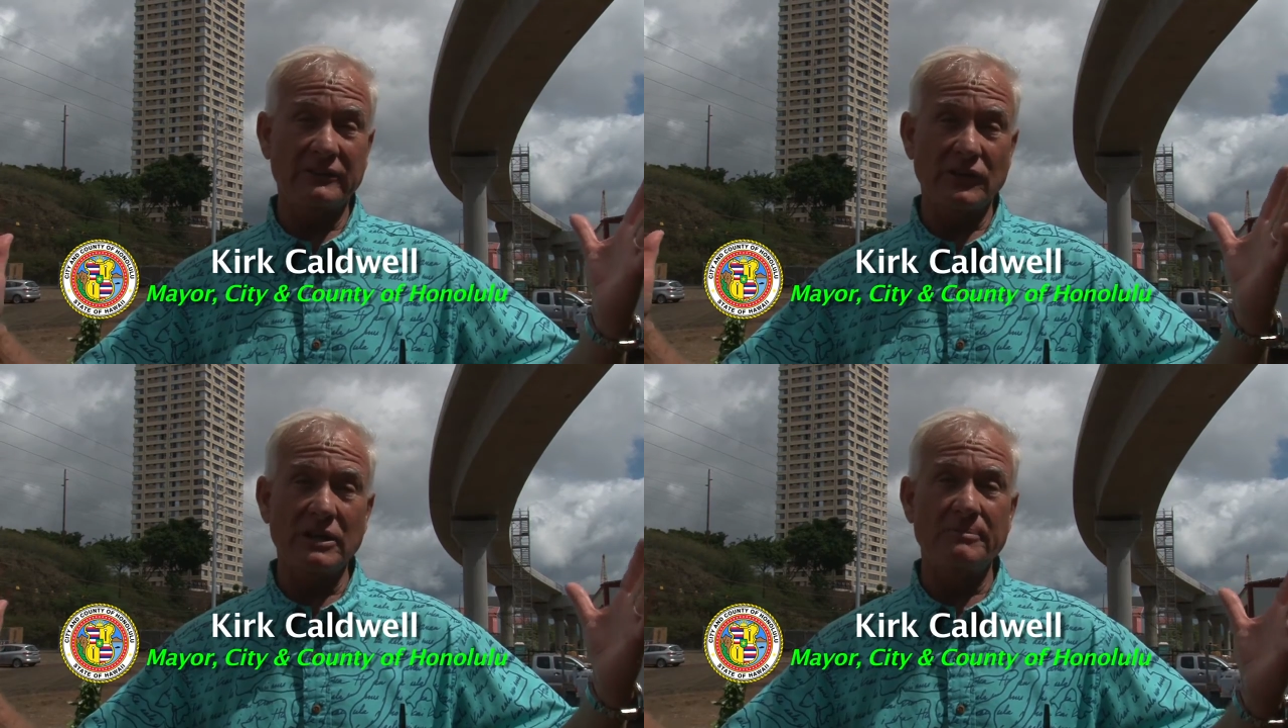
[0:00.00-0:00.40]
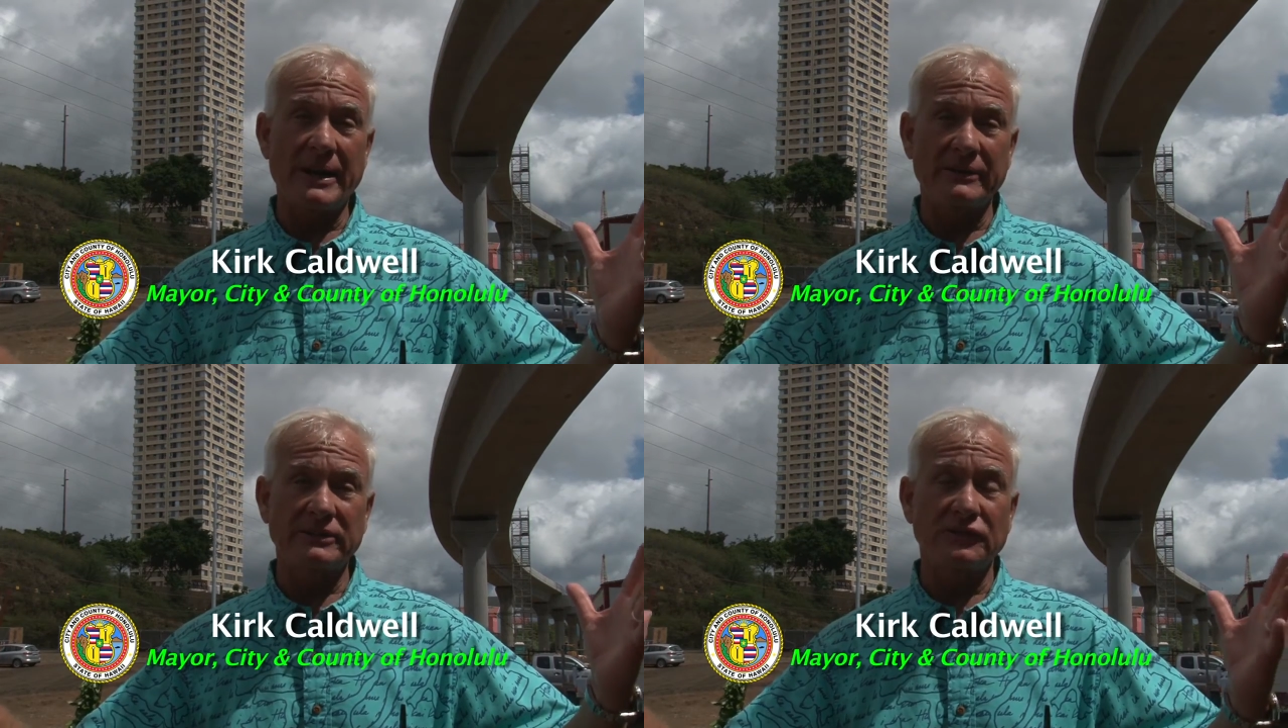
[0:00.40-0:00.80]
it's all
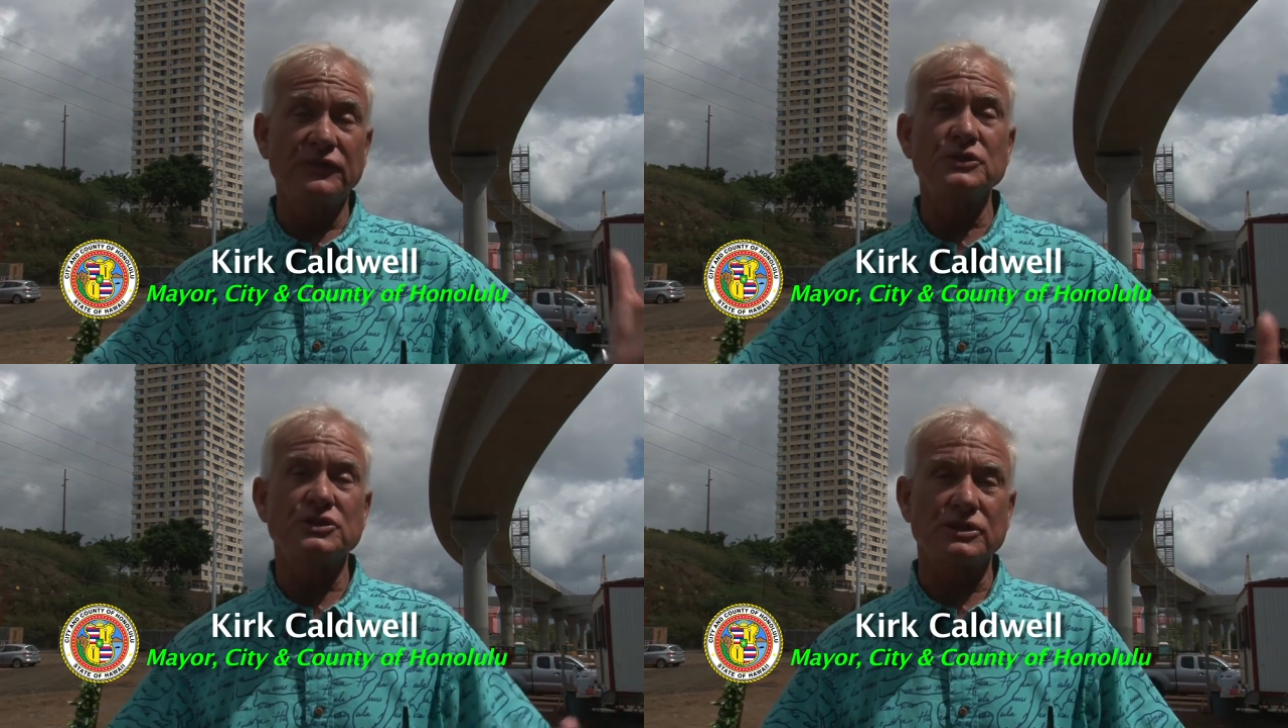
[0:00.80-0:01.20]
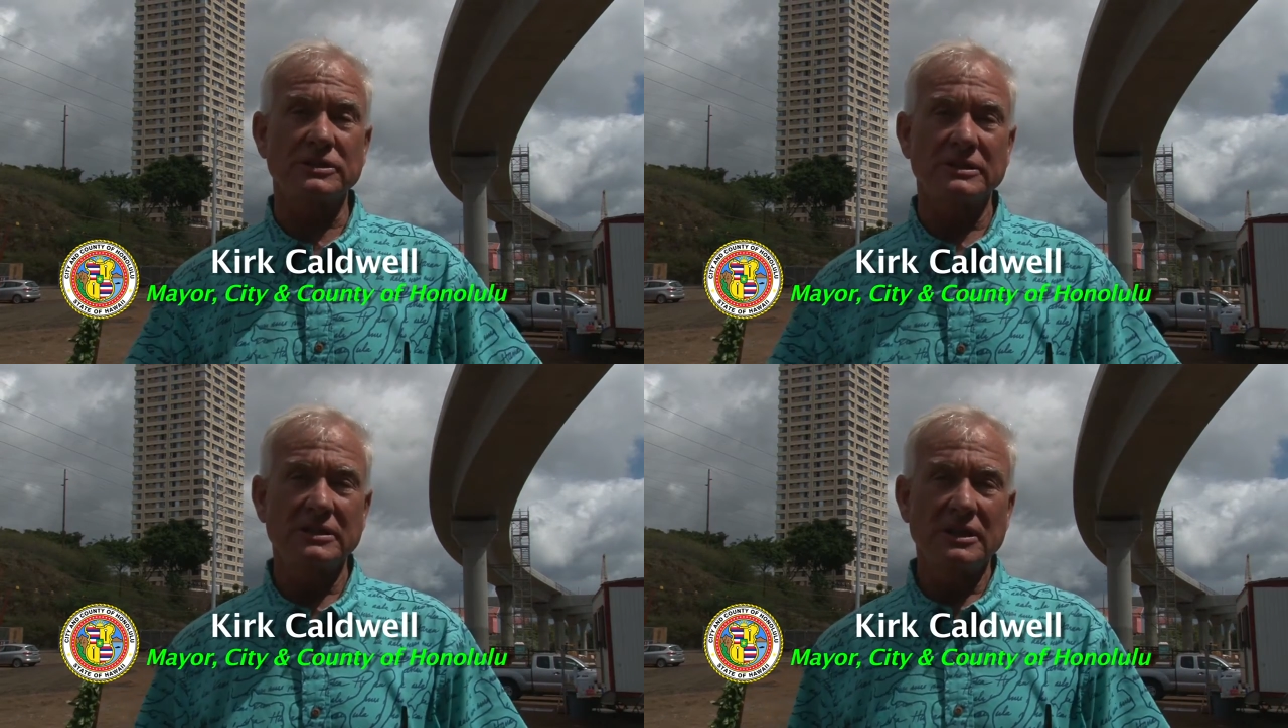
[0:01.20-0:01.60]
about the
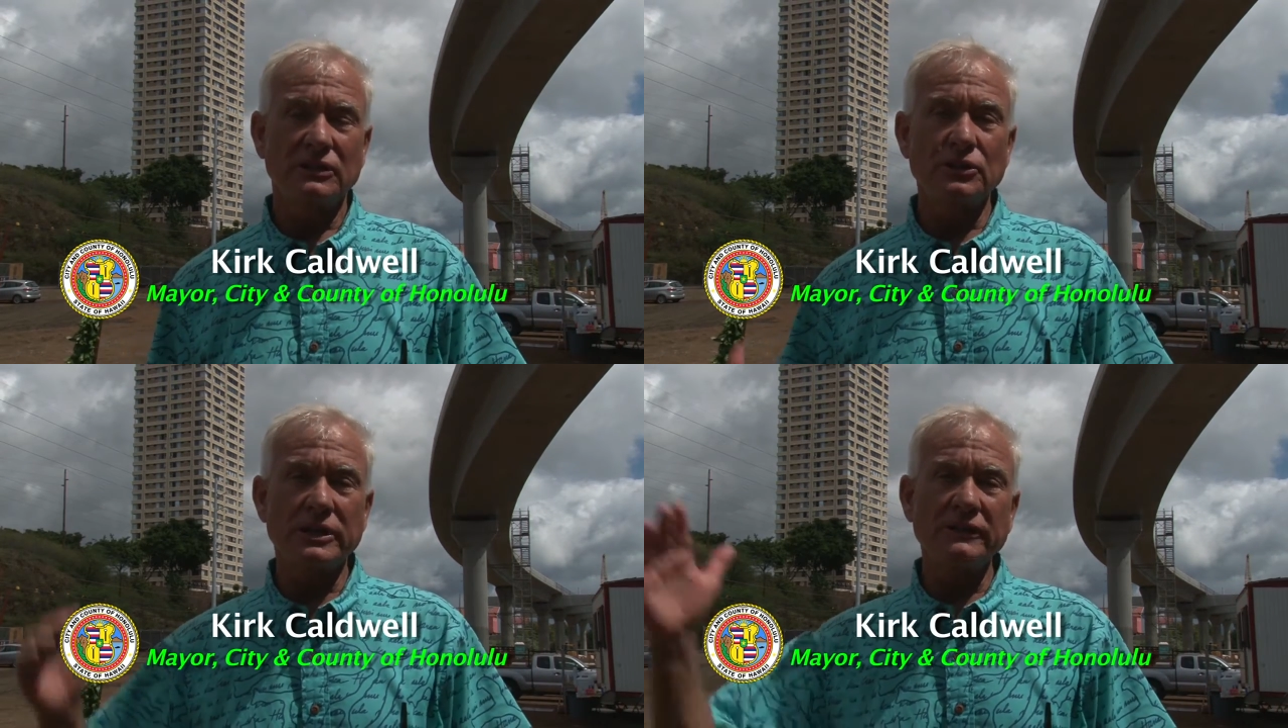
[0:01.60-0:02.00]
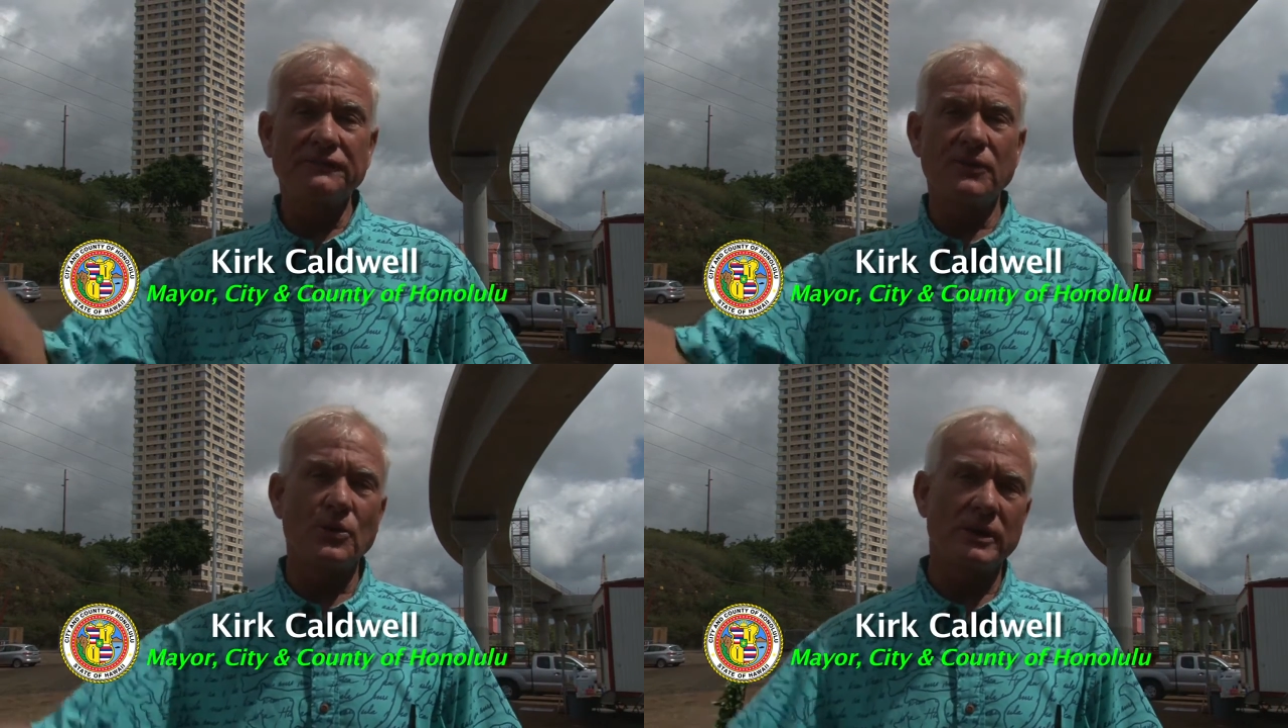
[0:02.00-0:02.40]
future, looking
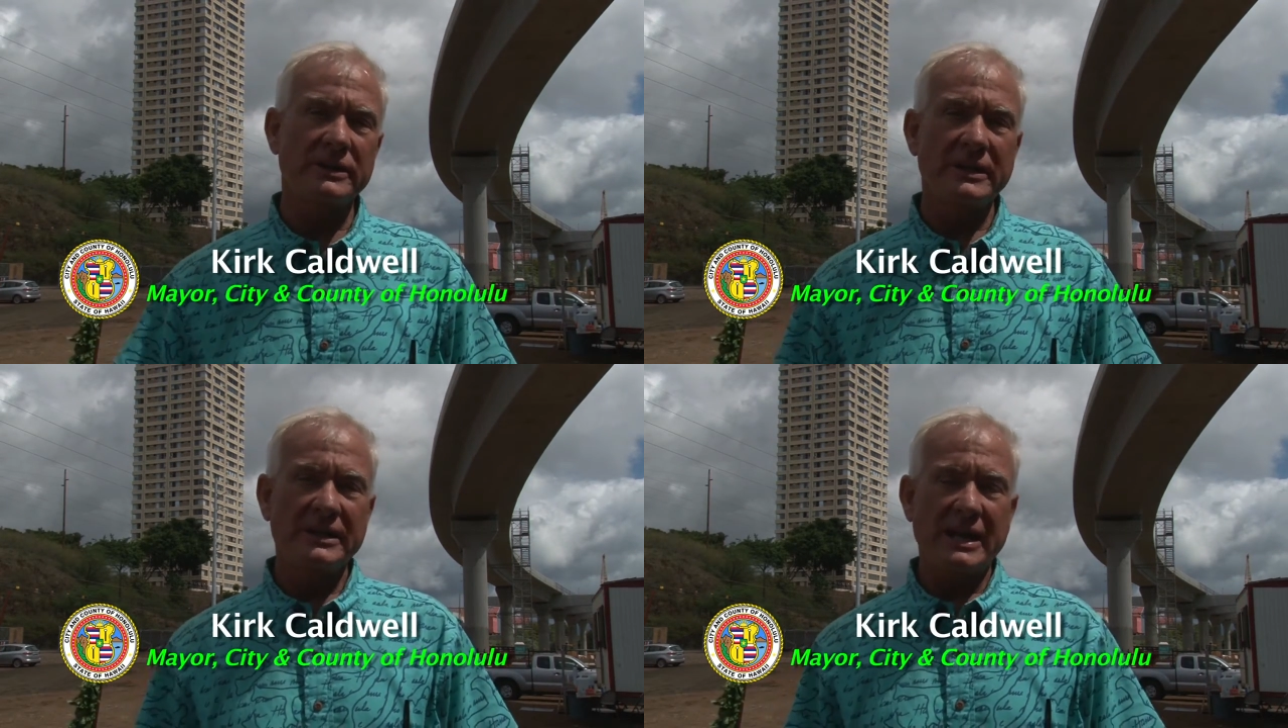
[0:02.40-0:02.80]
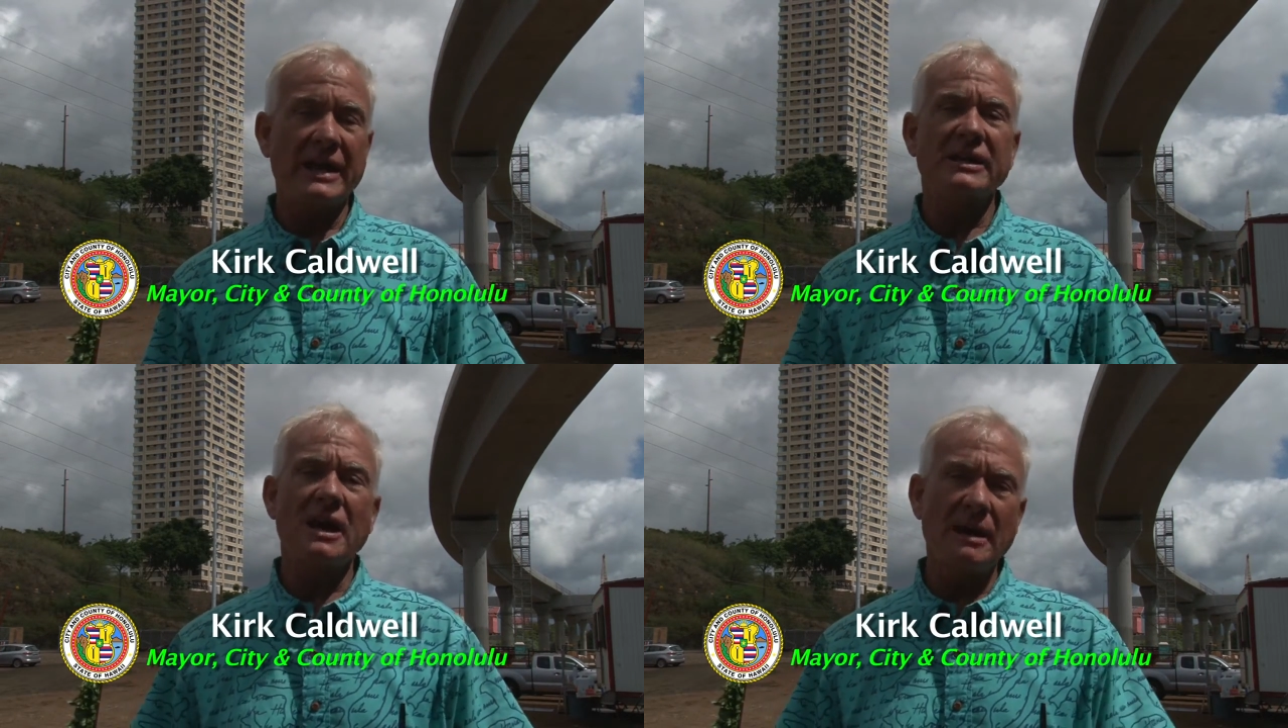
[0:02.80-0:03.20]
forward,
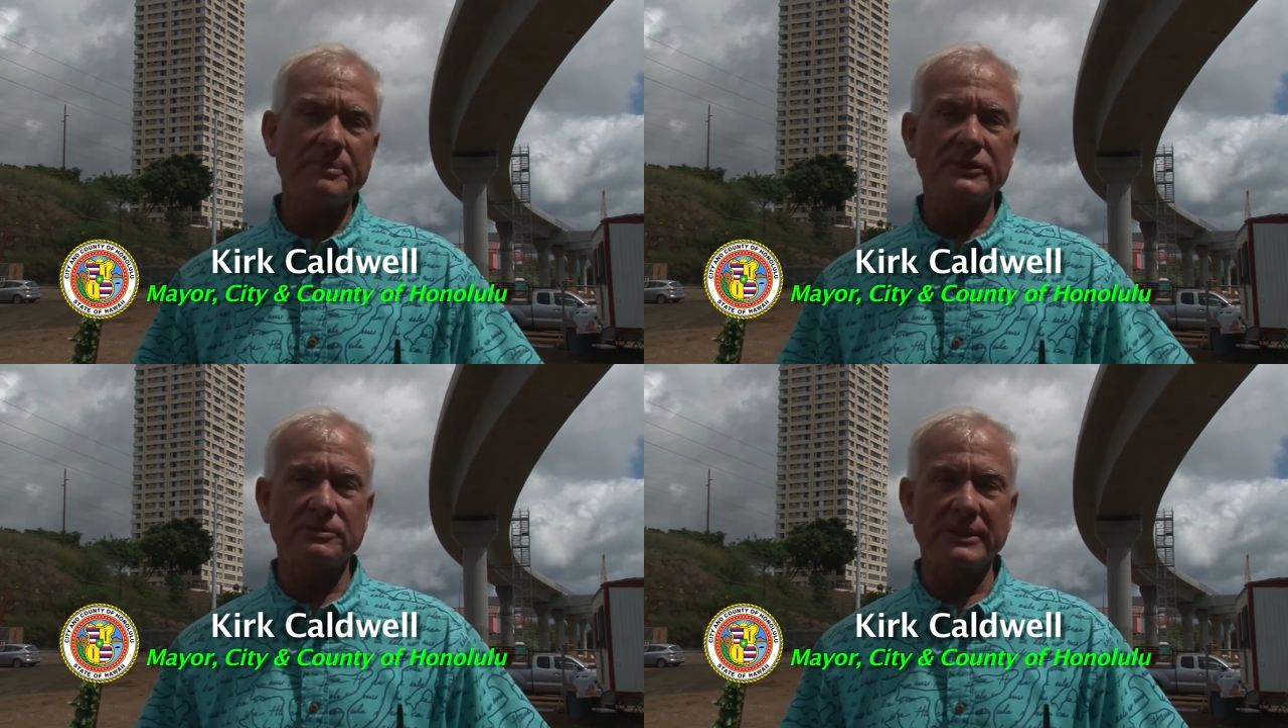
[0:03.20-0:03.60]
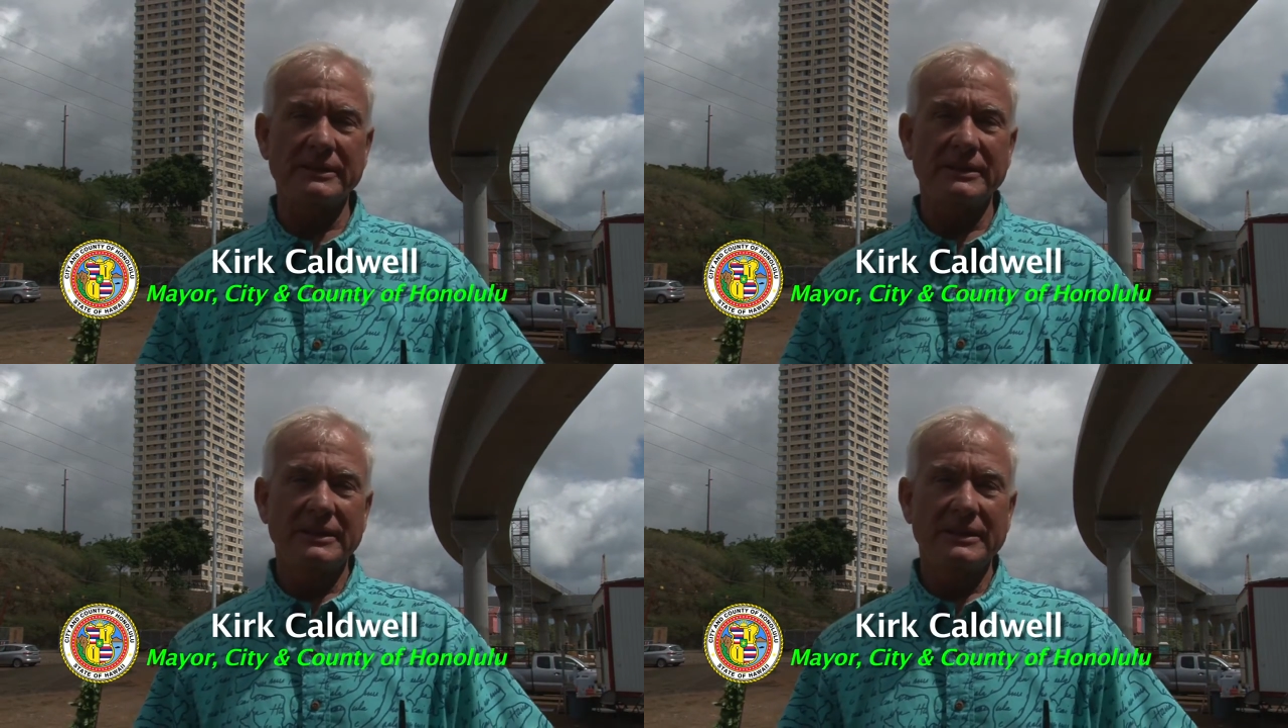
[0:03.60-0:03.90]
and accomplishment.